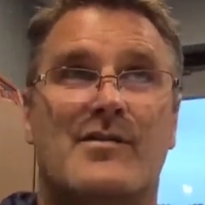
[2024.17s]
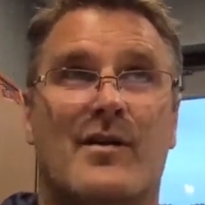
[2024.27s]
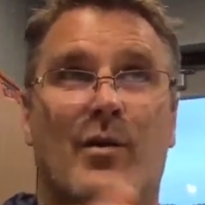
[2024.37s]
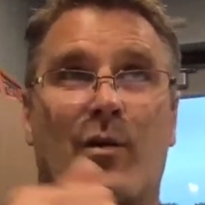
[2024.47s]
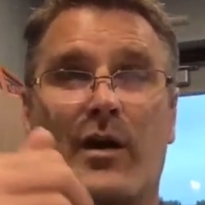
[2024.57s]

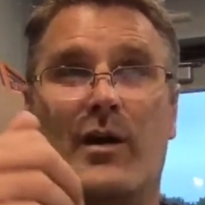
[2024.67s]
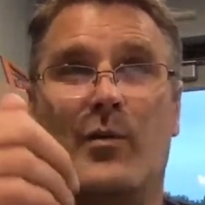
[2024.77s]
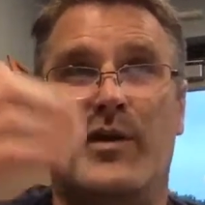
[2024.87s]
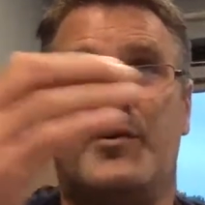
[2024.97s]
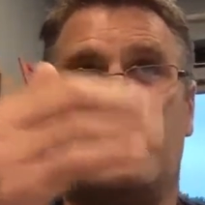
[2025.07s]
So
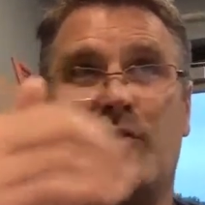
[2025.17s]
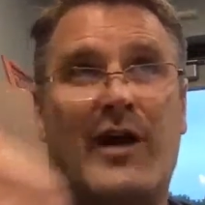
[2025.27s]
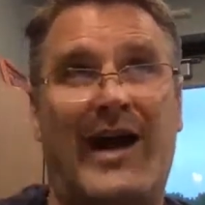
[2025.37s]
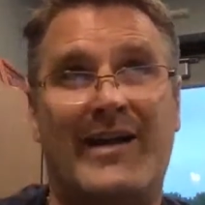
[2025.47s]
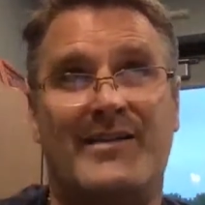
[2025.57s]
we
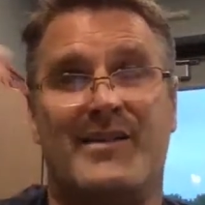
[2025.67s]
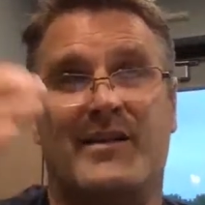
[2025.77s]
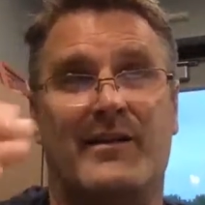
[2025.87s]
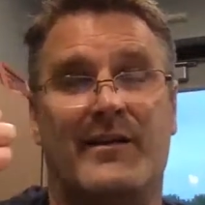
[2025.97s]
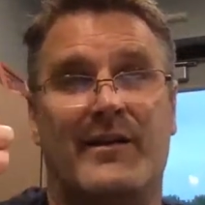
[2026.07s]
try to,